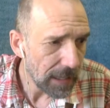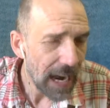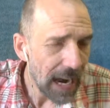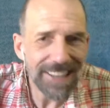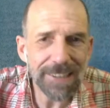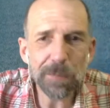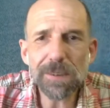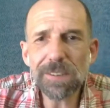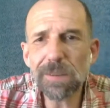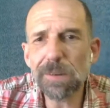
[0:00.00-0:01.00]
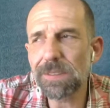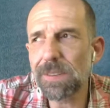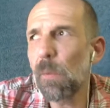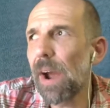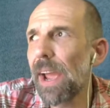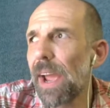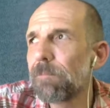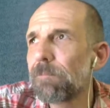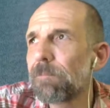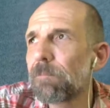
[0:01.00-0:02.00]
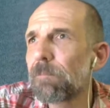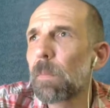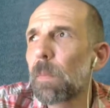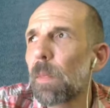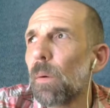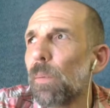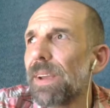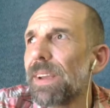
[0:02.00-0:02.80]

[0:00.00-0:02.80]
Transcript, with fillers: I just wish there was some way we